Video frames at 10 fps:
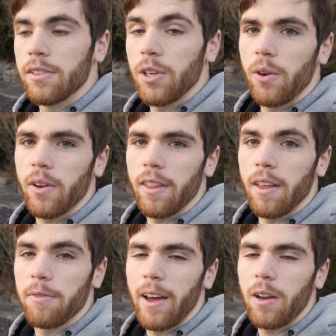So
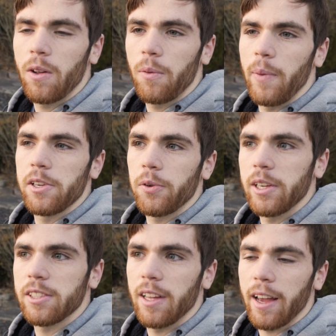the final major
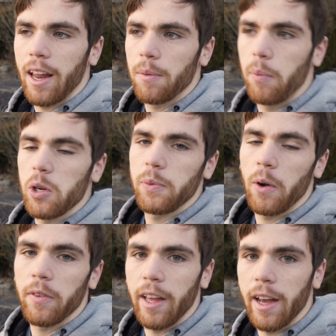reason that kind of pushed me
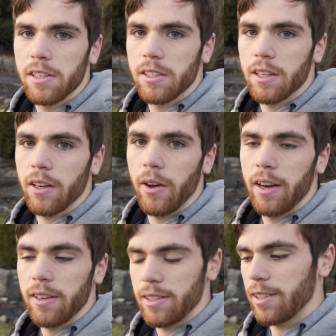over the edge to go
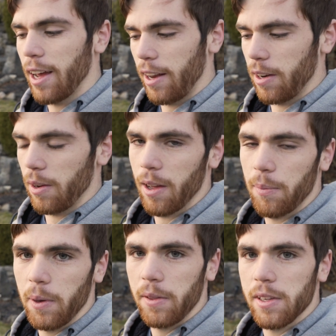ahead and design and uh,
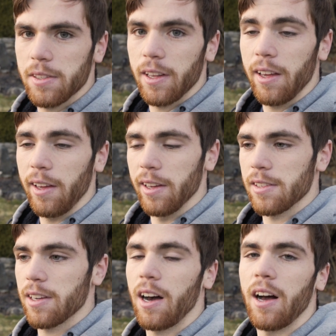build this thing
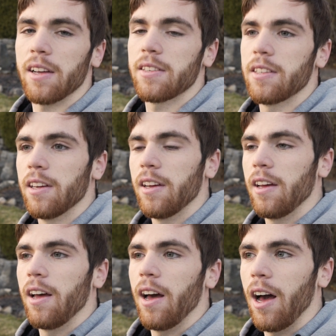is cost.
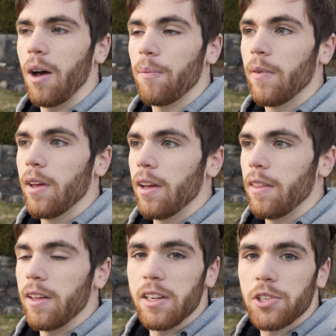Um,
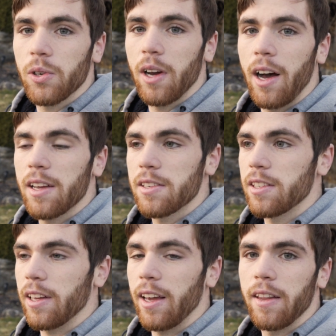the initial
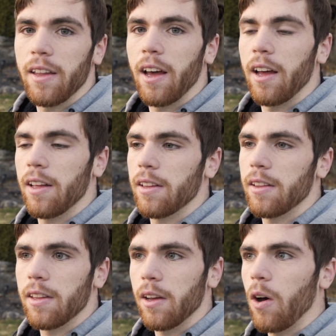cost and the,
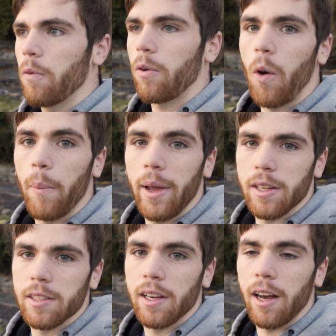the overall
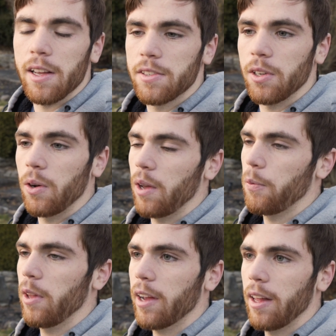maintenance cost. So
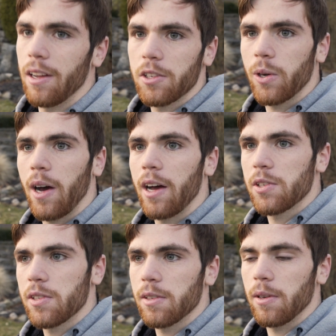if we look at initial
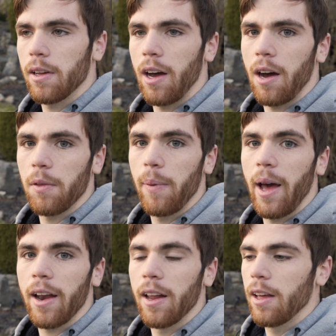cost off the
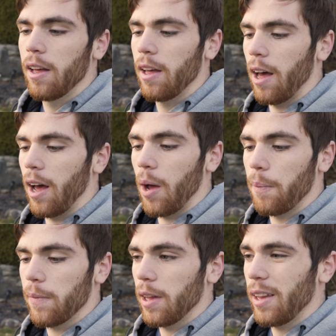bat,
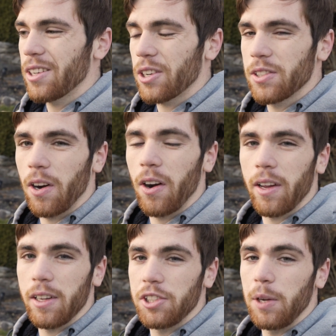um, electric's
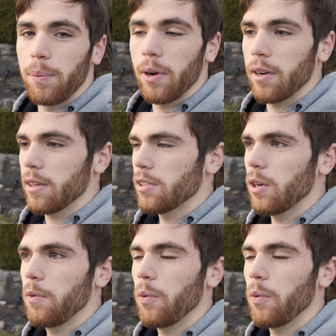already cheaper. So